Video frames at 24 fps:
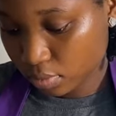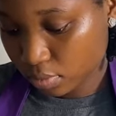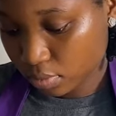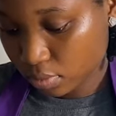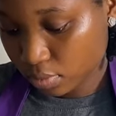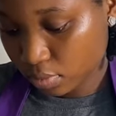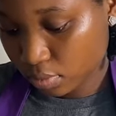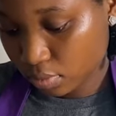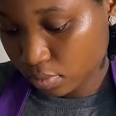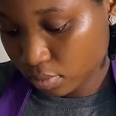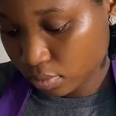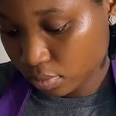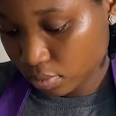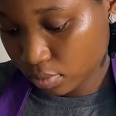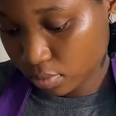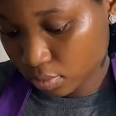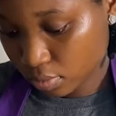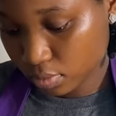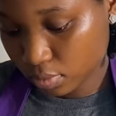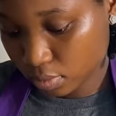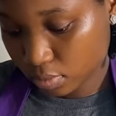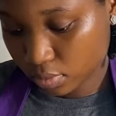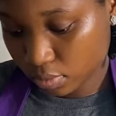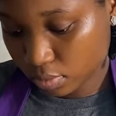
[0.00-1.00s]
use a
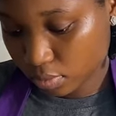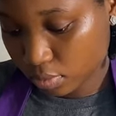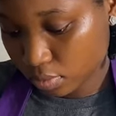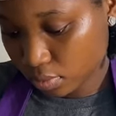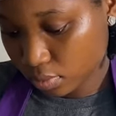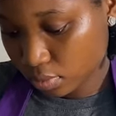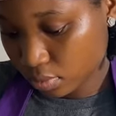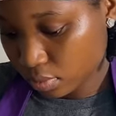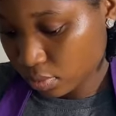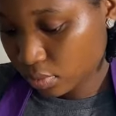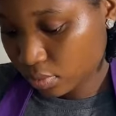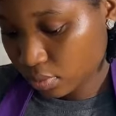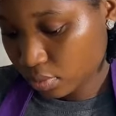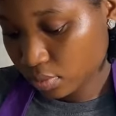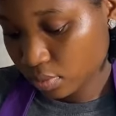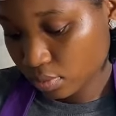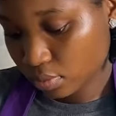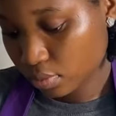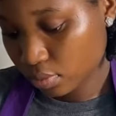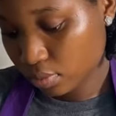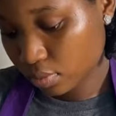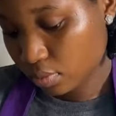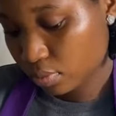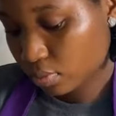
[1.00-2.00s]
very little
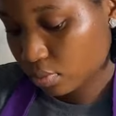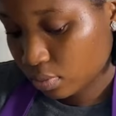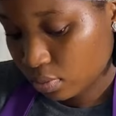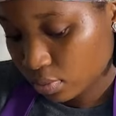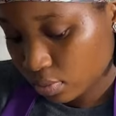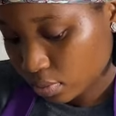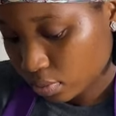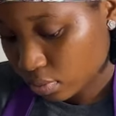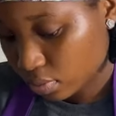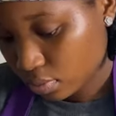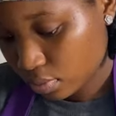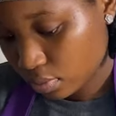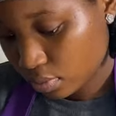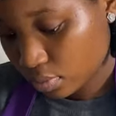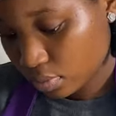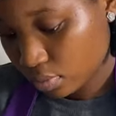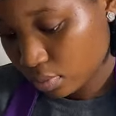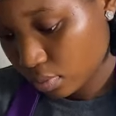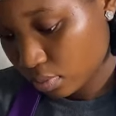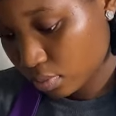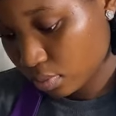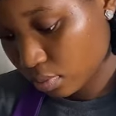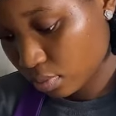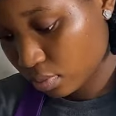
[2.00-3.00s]
quantity of
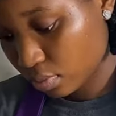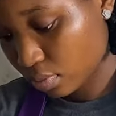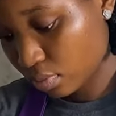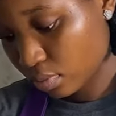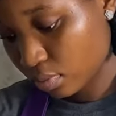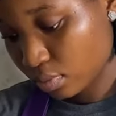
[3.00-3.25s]
buttercream